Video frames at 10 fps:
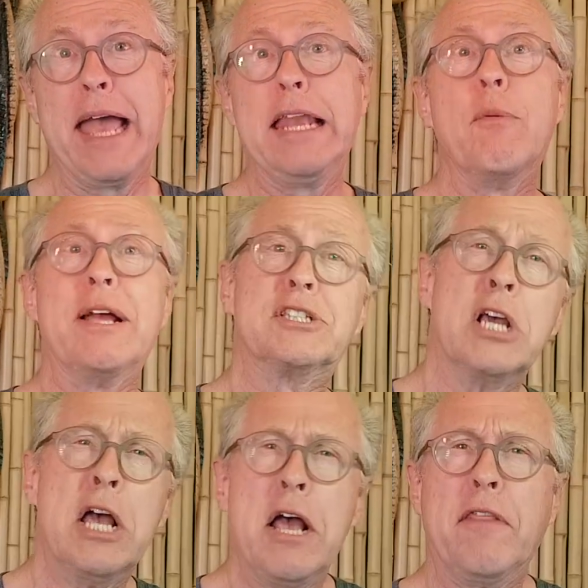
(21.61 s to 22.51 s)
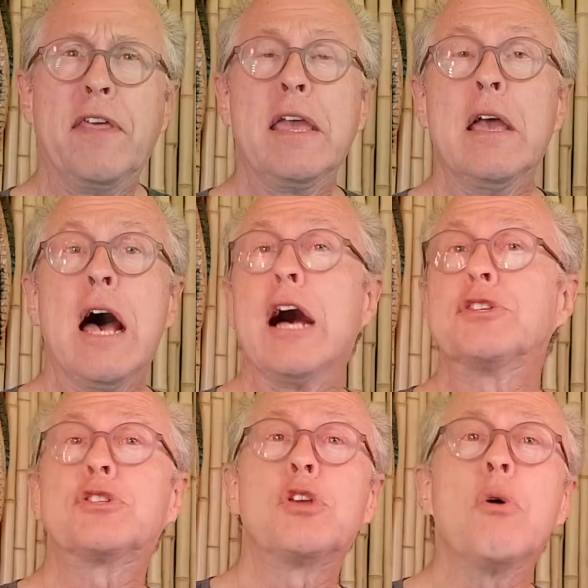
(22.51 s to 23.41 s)
Anyways, the
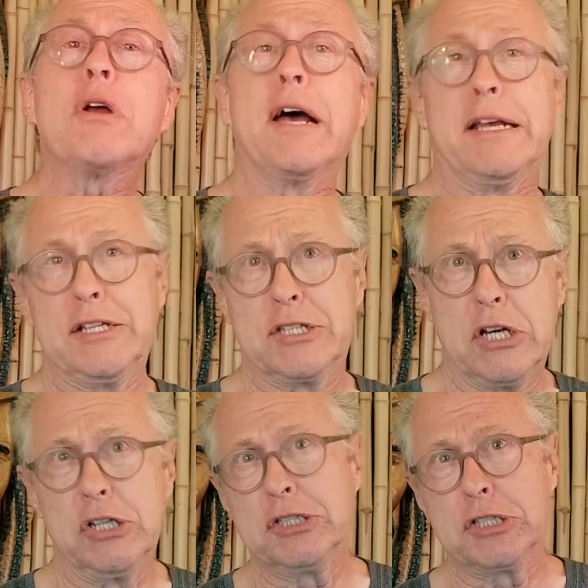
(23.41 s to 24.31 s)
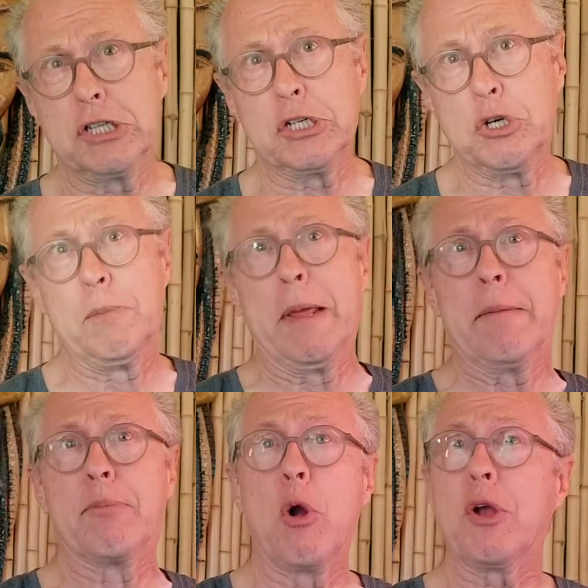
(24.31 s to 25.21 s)
Ahsoka insults could
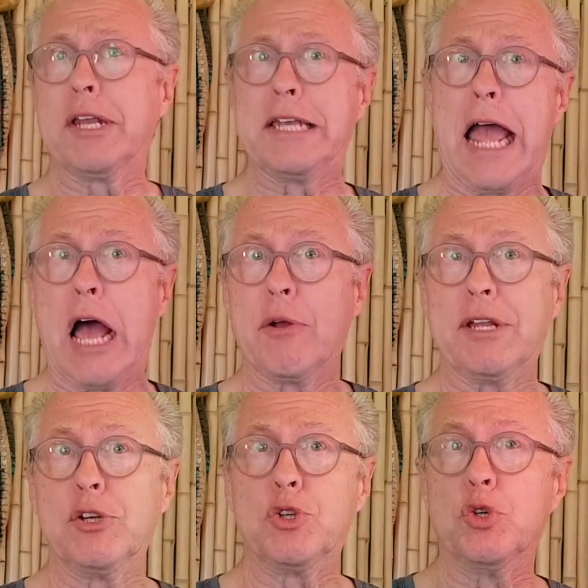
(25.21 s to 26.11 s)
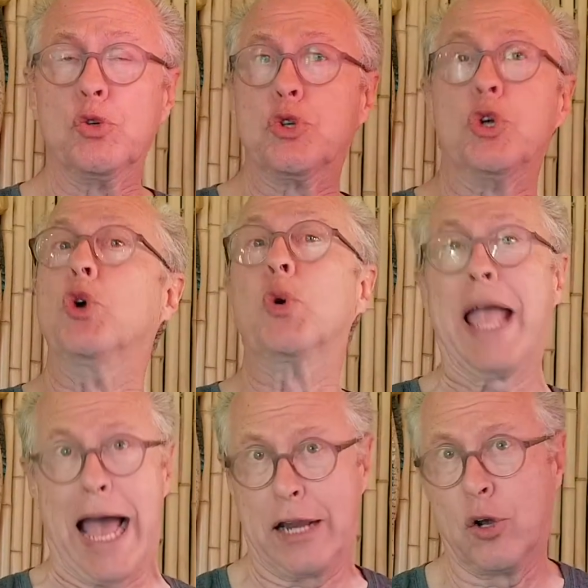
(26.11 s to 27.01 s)
be broken down into two
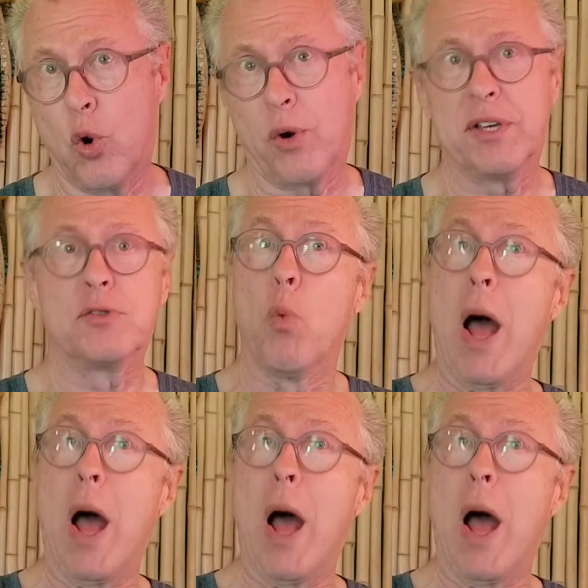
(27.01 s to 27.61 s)
categories.